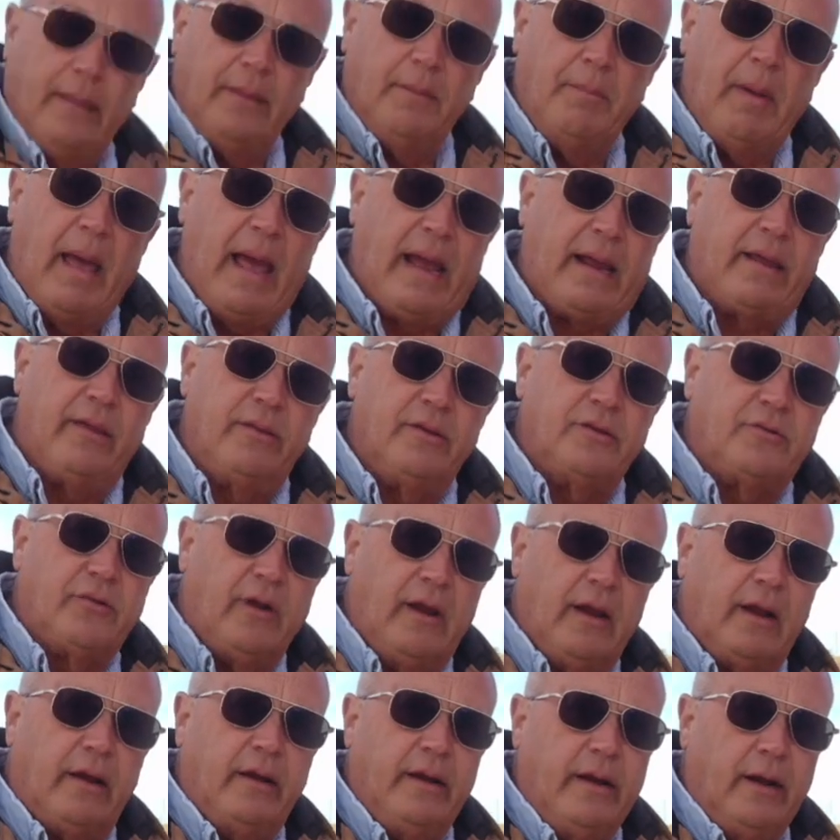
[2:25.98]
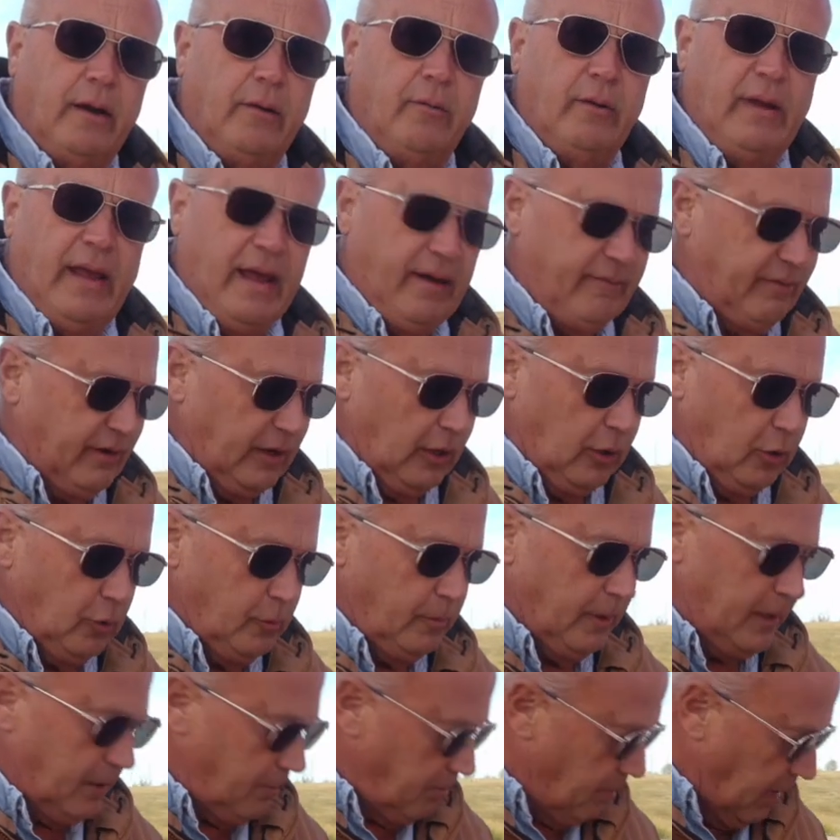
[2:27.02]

the back of the trailer here, we have an aluminum